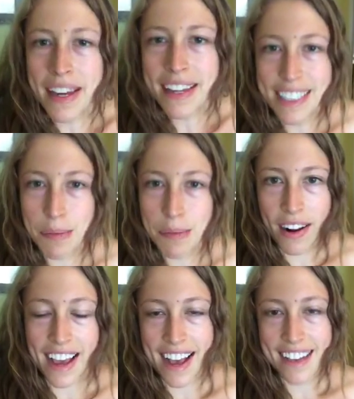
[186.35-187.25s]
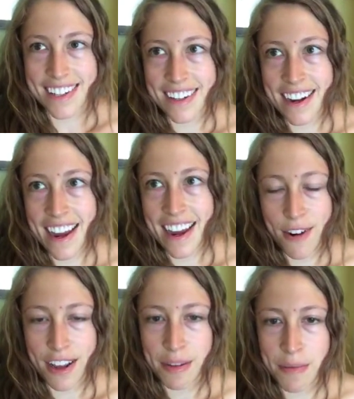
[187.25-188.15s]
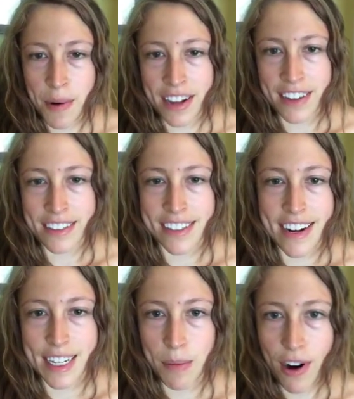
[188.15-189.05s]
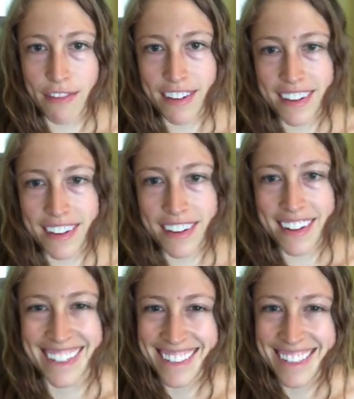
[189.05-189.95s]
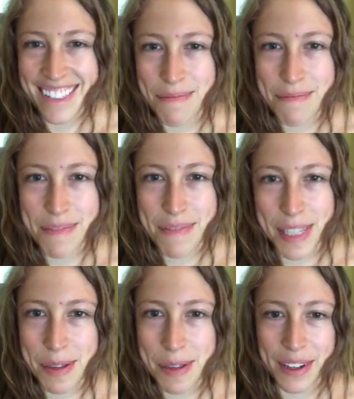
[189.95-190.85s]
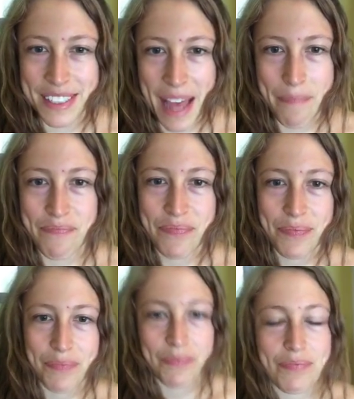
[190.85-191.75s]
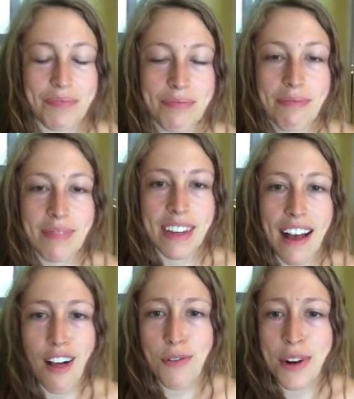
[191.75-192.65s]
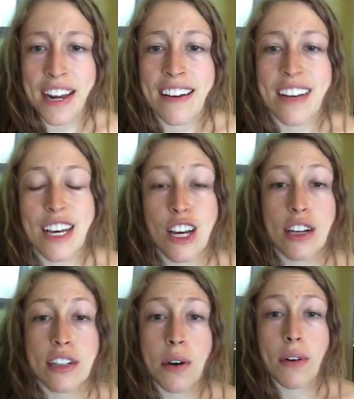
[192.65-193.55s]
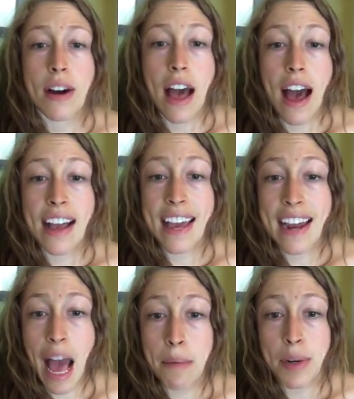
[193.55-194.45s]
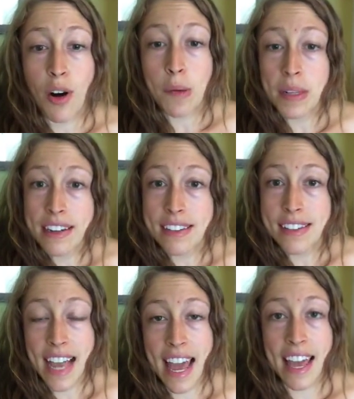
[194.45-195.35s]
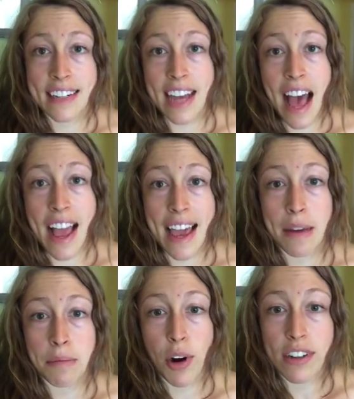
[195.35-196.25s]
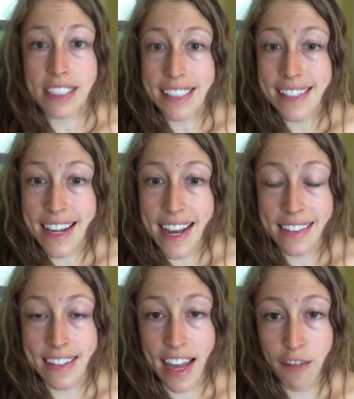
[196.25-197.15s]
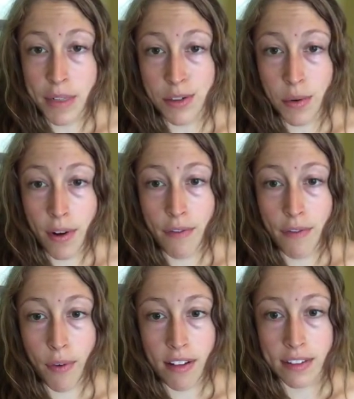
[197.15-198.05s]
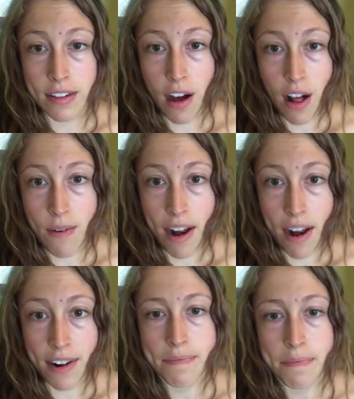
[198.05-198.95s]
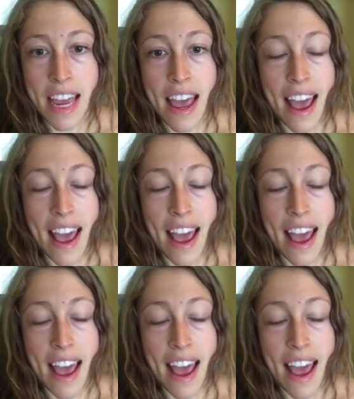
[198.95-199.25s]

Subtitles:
Maybe I need to broadcast at 9:30 in the morning on Sundays more often. Seems to be a good time. California. So again, I'm an herbalist and I am currently sitting inside of my store in Fort Collins, Colorado.